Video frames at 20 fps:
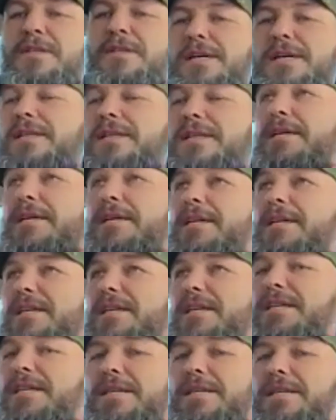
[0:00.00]
And then
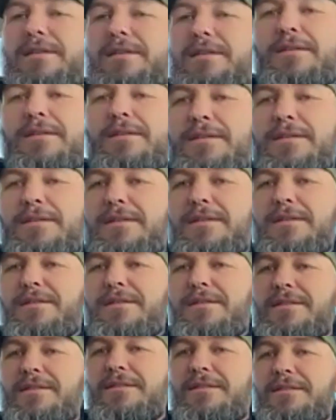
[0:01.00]
we'll
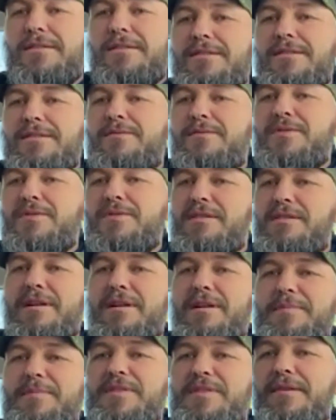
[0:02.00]
see
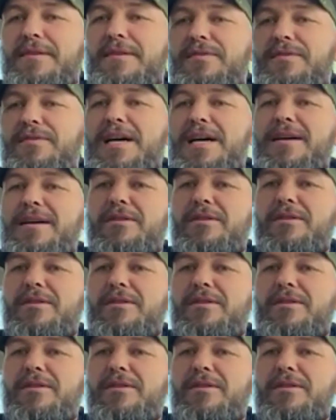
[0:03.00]
what happens after that.